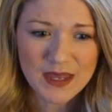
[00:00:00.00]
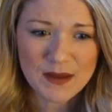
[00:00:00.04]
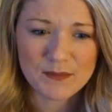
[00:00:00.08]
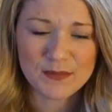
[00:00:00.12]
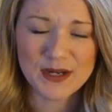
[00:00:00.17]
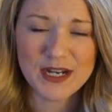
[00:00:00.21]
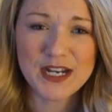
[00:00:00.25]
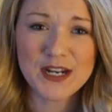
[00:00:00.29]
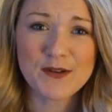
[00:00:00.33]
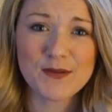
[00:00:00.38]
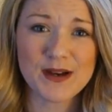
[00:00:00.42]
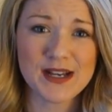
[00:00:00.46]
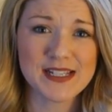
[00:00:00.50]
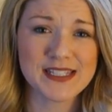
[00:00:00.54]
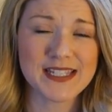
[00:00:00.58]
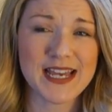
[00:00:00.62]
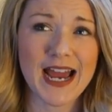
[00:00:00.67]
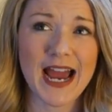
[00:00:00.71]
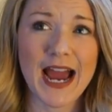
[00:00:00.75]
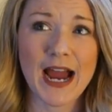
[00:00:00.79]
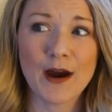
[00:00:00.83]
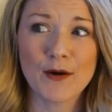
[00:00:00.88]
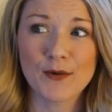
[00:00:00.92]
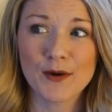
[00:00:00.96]
But
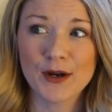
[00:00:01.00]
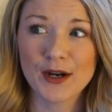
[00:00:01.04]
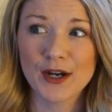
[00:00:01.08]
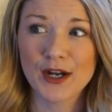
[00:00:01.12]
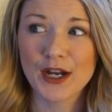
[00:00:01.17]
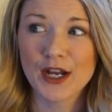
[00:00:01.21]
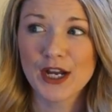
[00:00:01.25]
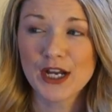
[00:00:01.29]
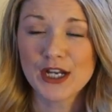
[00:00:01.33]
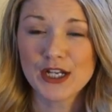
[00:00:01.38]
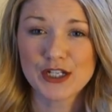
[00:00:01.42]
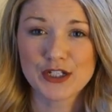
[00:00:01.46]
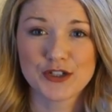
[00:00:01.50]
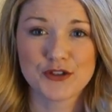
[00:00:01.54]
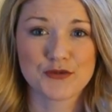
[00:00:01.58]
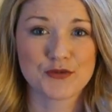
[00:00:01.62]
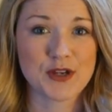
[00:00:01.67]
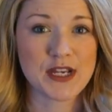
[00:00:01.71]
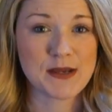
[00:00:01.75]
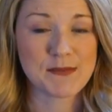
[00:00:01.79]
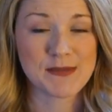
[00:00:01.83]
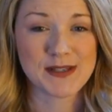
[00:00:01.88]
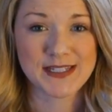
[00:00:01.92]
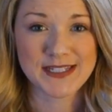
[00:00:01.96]
anyways, our
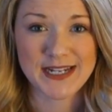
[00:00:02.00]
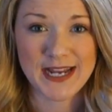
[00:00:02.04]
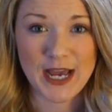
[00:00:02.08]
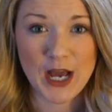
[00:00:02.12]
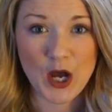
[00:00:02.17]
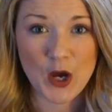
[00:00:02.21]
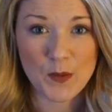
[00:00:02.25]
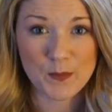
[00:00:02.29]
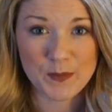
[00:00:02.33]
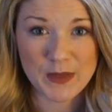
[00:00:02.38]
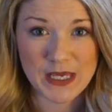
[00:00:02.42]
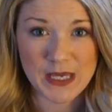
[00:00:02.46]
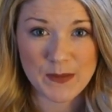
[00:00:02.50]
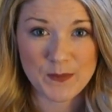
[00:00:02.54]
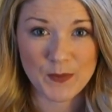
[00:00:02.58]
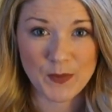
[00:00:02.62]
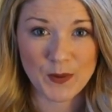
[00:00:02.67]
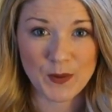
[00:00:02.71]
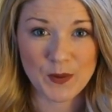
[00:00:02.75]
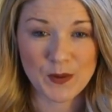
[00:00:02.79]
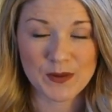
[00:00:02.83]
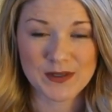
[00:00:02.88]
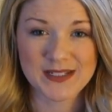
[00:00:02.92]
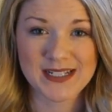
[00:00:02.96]
dream is to help
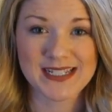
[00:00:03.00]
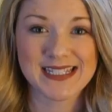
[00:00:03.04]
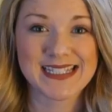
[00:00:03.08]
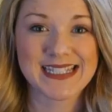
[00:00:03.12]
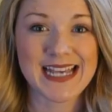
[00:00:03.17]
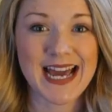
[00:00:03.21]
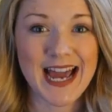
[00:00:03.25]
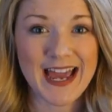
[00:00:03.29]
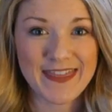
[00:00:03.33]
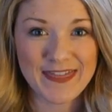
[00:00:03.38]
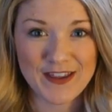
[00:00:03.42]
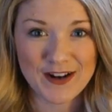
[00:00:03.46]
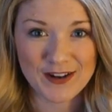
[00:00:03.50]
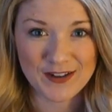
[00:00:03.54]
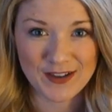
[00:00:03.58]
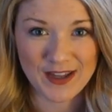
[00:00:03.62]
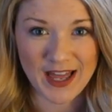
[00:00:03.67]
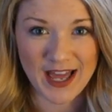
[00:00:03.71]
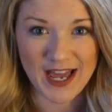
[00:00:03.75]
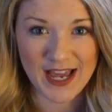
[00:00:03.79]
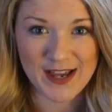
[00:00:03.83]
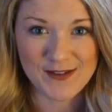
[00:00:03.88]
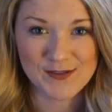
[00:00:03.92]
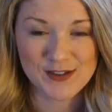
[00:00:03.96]
people design their
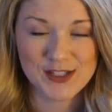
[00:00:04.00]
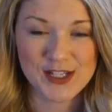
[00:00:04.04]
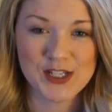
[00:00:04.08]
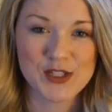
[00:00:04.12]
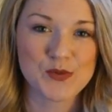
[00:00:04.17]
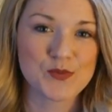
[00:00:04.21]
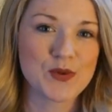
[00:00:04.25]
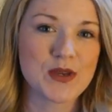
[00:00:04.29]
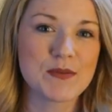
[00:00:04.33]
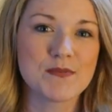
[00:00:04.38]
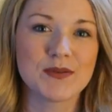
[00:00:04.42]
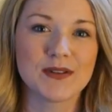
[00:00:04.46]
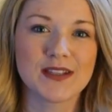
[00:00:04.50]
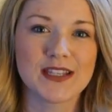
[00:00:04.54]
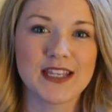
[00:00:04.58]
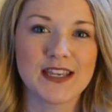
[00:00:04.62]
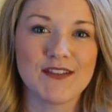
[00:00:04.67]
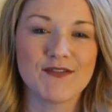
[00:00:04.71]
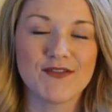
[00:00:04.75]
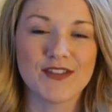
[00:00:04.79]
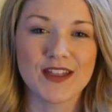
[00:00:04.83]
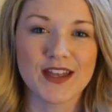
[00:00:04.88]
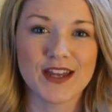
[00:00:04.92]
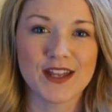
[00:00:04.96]
lives because we
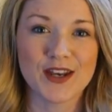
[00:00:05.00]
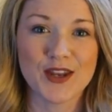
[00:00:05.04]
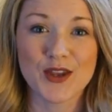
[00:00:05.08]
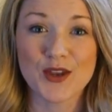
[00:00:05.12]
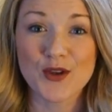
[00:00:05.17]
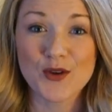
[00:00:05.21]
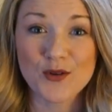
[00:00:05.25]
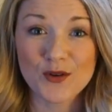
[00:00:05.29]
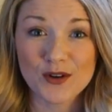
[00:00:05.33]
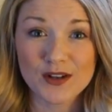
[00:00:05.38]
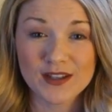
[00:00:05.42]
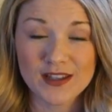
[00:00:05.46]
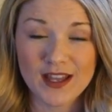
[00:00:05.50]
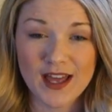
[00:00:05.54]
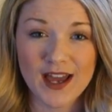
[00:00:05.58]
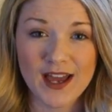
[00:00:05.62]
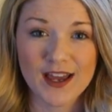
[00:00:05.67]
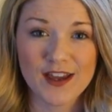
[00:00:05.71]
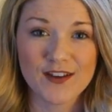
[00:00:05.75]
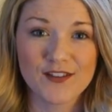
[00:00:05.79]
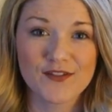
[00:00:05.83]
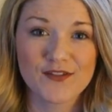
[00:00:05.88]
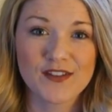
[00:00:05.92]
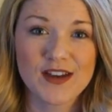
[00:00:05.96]
believe that your
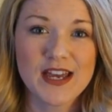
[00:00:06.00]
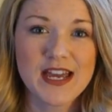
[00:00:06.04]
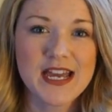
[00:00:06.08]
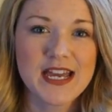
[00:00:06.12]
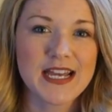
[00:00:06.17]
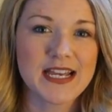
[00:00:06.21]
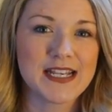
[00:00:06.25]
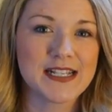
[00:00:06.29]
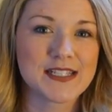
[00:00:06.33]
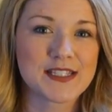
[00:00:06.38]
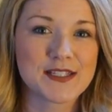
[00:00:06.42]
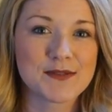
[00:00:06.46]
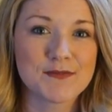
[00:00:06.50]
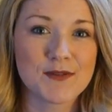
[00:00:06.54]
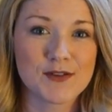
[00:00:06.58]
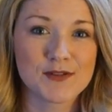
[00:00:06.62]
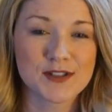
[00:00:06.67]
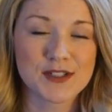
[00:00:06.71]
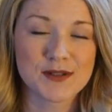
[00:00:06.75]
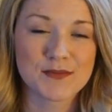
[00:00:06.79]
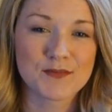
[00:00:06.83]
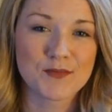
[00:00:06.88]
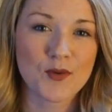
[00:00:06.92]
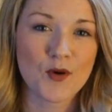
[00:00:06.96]
life is the
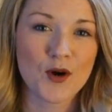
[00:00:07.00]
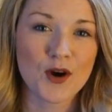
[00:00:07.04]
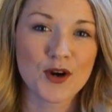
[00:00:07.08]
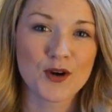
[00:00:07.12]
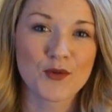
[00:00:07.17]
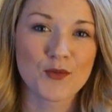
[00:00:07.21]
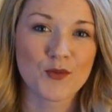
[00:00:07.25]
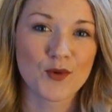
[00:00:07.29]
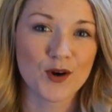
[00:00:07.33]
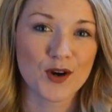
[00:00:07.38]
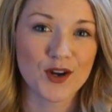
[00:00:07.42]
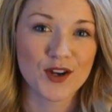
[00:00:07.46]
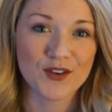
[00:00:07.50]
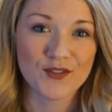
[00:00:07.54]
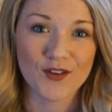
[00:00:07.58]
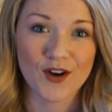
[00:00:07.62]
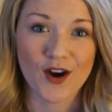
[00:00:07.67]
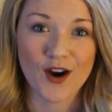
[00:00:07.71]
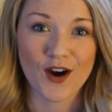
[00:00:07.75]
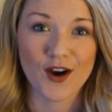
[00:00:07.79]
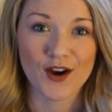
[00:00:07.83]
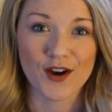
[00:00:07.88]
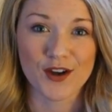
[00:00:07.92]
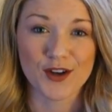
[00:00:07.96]
most important work of
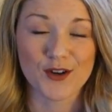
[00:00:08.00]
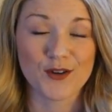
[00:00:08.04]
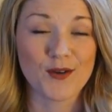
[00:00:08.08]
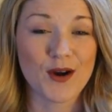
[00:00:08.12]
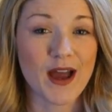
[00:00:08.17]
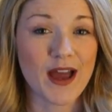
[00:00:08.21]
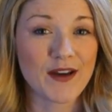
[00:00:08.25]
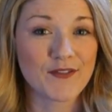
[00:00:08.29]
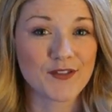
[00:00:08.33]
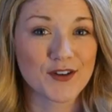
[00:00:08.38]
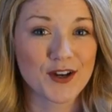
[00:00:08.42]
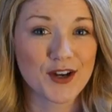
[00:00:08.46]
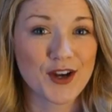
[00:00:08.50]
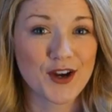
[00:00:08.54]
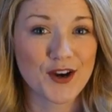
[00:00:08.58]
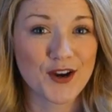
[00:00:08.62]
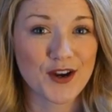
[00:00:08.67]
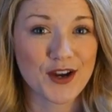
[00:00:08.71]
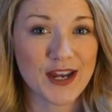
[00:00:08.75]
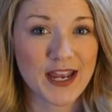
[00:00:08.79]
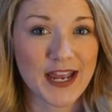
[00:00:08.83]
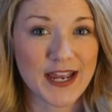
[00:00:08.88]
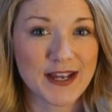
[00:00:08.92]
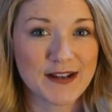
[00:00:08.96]
art you'll ever
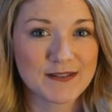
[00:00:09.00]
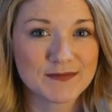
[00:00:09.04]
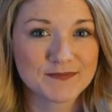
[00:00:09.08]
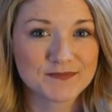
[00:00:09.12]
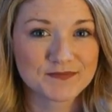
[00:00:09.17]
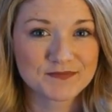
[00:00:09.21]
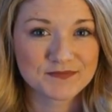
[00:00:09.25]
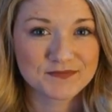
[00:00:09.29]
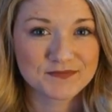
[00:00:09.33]
create.